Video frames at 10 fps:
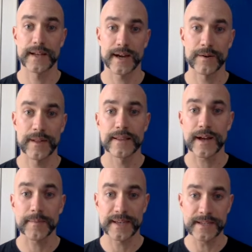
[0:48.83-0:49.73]
Now,
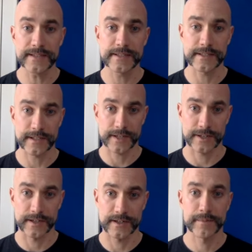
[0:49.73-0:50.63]
Locke begins his
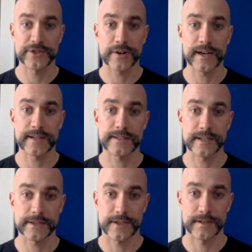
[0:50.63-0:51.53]
discussion by drawing a
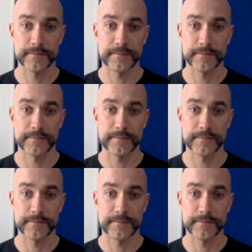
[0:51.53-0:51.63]
distinction